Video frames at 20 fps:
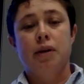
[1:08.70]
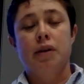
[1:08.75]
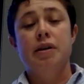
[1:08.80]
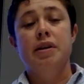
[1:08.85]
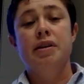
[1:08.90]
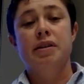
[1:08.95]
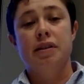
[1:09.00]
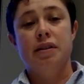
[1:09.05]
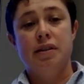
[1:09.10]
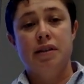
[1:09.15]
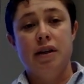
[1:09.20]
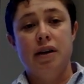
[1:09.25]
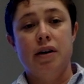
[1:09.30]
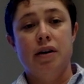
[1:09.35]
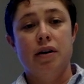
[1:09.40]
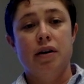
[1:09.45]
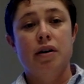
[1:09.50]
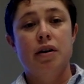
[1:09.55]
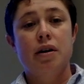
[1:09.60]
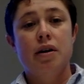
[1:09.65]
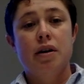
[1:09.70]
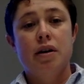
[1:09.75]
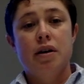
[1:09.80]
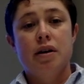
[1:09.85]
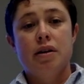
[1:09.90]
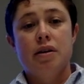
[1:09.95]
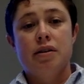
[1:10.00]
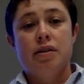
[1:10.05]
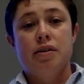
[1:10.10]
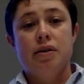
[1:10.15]
He's a senior.
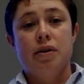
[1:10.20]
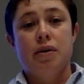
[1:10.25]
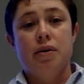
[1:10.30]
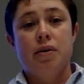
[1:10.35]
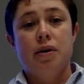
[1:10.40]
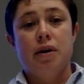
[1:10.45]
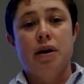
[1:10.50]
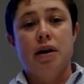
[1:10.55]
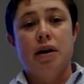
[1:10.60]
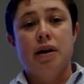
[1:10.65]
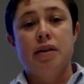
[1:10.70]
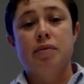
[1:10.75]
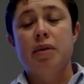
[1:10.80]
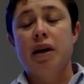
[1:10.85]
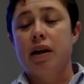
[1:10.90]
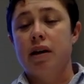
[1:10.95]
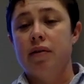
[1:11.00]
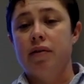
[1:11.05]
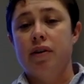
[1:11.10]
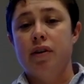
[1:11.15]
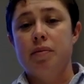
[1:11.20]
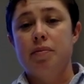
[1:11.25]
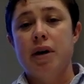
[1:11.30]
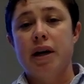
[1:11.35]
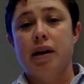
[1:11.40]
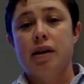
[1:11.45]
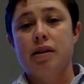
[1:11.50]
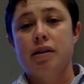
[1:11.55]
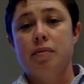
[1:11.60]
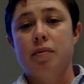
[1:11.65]
So his
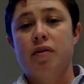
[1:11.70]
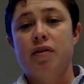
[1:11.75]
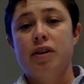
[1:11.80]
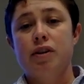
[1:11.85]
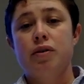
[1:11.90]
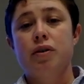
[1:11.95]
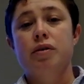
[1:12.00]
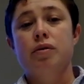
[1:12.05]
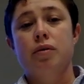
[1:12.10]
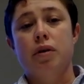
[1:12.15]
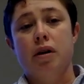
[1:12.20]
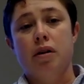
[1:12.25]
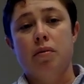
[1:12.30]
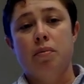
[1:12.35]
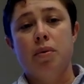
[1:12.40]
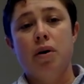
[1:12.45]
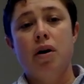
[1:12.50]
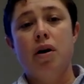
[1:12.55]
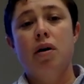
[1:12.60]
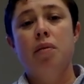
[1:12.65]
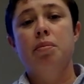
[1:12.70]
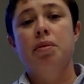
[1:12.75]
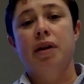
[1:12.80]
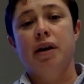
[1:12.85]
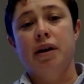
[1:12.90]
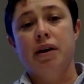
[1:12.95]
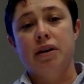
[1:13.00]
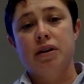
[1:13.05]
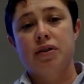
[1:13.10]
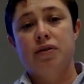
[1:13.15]
mechanism of injury is running the ball,
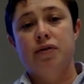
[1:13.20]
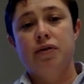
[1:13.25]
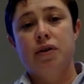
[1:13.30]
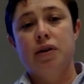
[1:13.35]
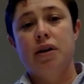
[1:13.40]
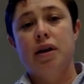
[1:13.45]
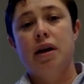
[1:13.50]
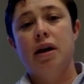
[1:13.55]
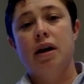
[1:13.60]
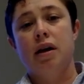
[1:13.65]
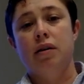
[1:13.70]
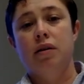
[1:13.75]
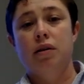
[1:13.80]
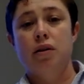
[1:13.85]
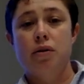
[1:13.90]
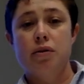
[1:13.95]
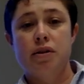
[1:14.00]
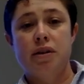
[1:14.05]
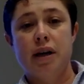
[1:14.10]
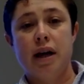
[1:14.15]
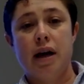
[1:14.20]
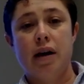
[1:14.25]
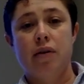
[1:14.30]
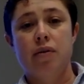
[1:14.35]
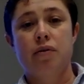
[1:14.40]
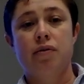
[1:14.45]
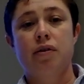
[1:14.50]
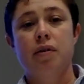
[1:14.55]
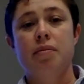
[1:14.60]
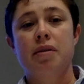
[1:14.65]
planted his foot, had a low
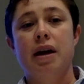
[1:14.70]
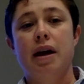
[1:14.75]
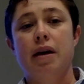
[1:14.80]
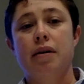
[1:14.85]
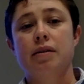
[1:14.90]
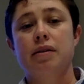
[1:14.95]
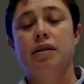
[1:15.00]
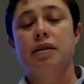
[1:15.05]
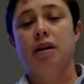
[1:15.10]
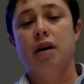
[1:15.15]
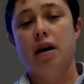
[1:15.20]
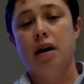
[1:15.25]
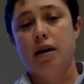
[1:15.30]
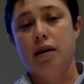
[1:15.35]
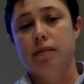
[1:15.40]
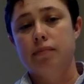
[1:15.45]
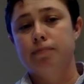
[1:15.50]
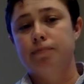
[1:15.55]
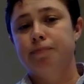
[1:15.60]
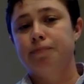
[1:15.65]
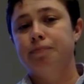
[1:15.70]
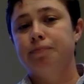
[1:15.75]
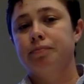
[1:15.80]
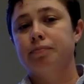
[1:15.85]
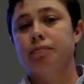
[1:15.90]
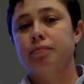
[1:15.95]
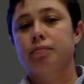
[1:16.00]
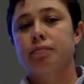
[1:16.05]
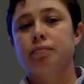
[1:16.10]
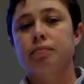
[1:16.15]
tackle from the outside.
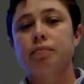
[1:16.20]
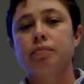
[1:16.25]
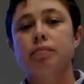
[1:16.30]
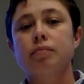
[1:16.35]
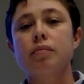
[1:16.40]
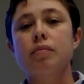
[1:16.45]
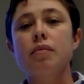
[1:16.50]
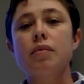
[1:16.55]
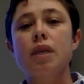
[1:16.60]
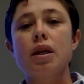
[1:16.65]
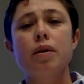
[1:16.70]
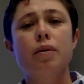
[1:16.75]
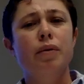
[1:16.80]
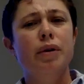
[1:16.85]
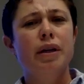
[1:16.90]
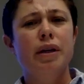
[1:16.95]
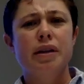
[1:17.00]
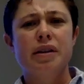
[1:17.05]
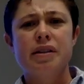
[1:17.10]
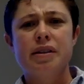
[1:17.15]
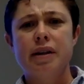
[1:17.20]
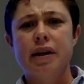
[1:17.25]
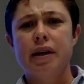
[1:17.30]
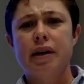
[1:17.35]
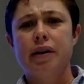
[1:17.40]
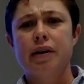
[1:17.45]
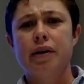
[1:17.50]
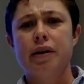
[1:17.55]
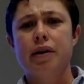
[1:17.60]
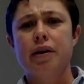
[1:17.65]
We did a
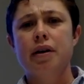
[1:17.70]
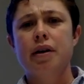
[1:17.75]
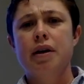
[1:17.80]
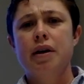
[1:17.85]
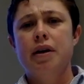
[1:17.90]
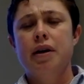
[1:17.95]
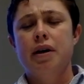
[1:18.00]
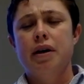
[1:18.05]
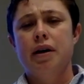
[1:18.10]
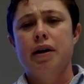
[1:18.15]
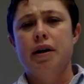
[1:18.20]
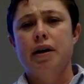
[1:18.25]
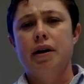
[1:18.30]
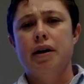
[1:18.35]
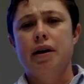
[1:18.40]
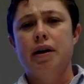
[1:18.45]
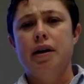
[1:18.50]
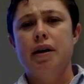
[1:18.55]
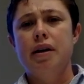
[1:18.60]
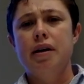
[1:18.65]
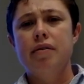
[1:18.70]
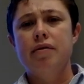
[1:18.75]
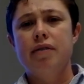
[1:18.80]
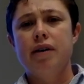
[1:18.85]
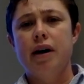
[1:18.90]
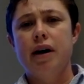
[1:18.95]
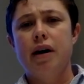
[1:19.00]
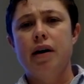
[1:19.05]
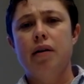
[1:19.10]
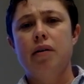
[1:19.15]
standard
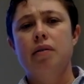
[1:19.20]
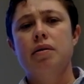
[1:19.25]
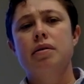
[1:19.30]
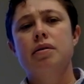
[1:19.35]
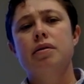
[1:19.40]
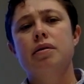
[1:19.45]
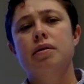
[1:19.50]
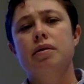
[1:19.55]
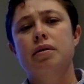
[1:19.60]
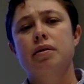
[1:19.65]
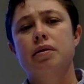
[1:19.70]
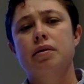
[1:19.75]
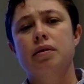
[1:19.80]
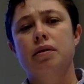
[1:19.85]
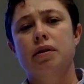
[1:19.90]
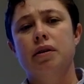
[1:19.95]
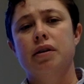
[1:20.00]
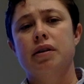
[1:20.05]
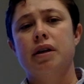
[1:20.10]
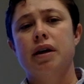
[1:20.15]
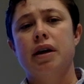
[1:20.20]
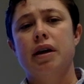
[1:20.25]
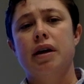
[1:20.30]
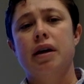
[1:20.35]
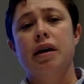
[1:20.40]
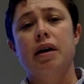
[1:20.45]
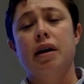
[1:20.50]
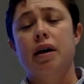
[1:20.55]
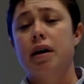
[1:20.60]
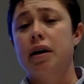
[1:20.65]
eval, looked
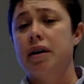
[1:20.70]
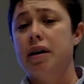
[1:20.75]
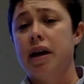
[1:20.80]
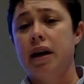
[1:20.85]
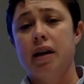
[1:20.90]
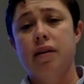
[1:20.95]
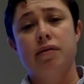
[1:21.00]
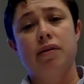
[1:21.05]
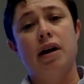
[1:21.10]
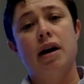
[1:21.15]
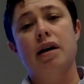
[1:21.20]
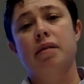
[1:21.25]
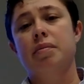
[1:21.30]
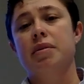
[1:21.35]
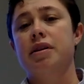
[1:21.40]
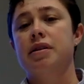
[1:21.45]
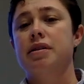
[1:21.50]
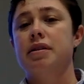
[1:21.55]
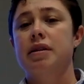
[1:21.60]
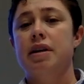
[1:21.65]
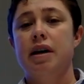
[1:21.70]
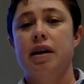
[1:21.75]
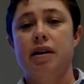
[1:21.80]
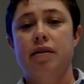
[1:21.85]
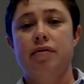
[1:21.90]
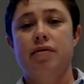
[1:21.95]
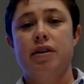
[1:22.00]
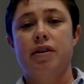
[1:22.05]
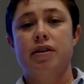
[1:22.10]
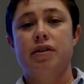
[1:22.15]
at negative Lockman's,
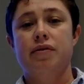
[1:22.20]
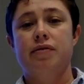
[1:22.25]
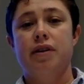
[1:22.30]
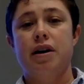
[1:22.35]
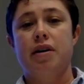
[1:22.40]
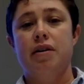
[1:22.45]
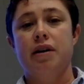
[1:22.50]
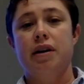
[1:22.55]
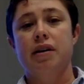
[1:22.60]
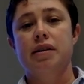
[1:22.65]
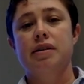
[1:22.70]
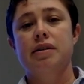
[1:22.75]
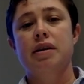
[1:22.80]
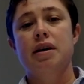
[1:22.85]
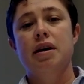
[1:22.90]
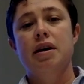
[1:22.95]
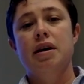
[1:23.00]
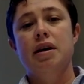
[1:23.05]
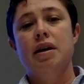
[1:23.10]
negative varus valgus,